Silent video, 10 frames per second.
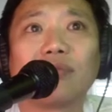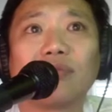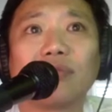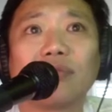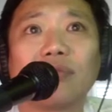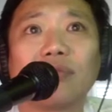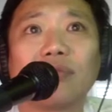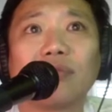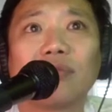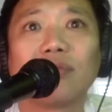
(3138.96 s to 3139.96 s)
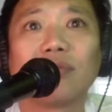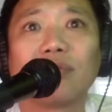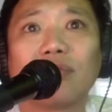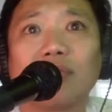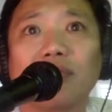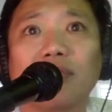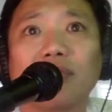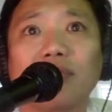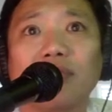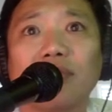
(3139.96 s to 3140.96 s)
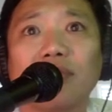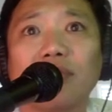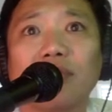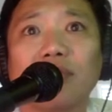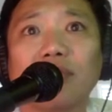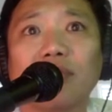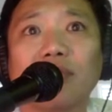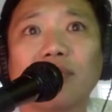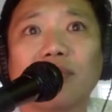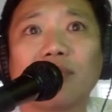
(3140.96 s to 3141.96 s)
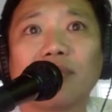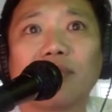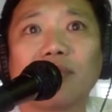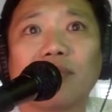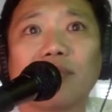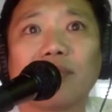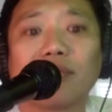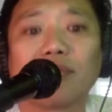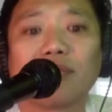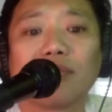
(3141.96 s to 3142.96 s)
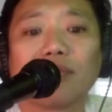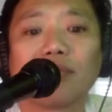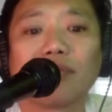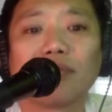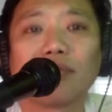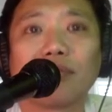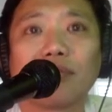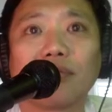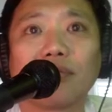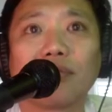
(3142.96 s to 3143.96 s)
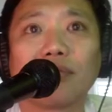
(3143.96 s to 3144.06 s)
The person shown says nothing.